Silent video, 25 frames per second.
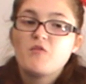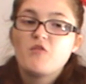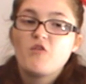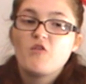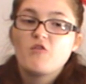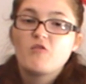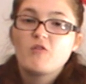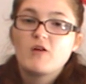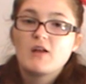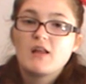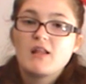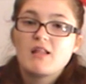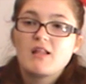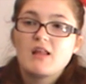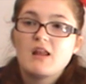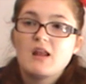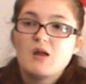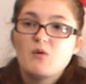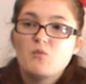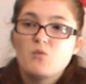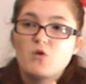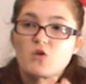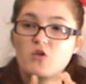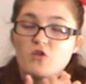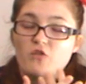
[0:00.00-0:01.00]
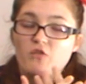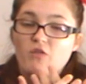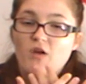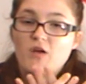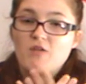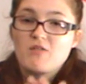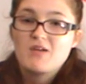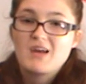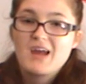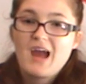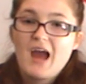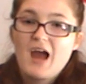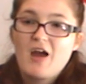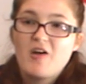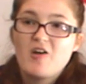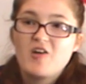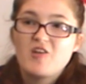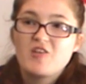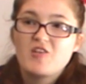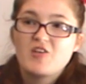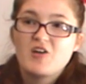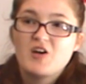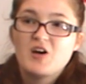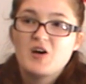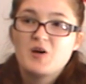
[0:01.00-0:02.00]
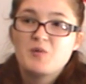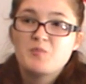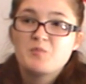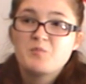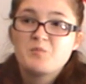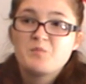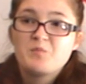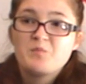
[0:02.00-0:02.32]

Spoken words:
if you've already seen it, what's your favourite character,